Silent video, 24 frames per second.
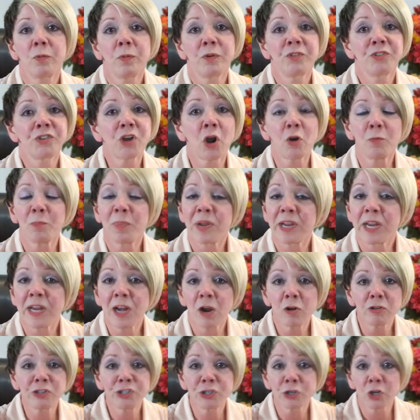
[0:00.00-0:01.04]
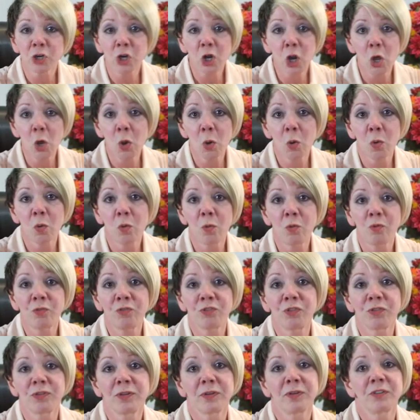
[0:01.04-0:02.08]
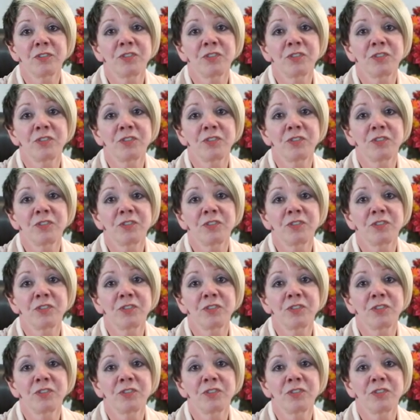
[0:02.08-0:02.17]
start picking out your clothes,